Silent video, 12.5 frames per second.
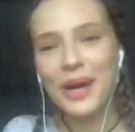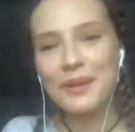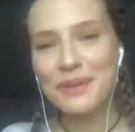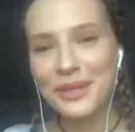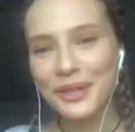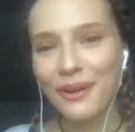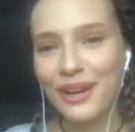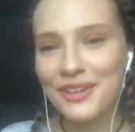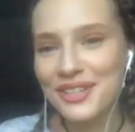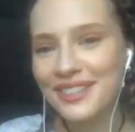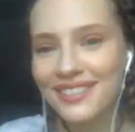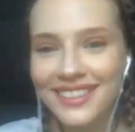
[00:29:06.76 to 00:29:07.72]
to be
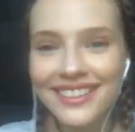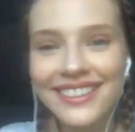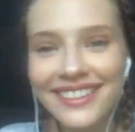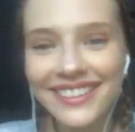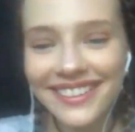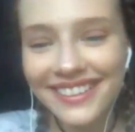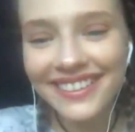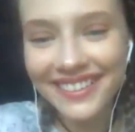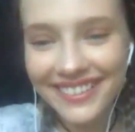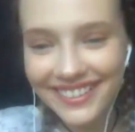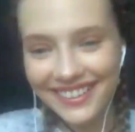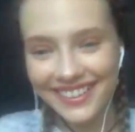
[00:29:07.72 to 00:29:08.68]
Croatian?
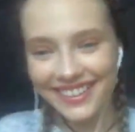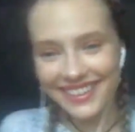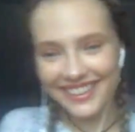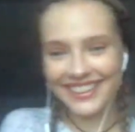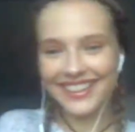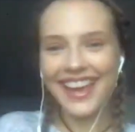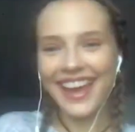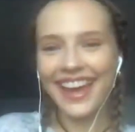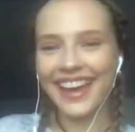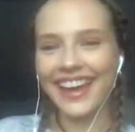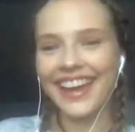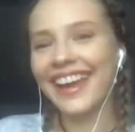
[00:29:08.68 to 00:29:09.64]
Yes.
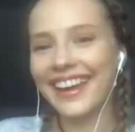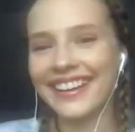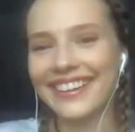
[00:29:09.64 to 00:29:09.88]
Yay.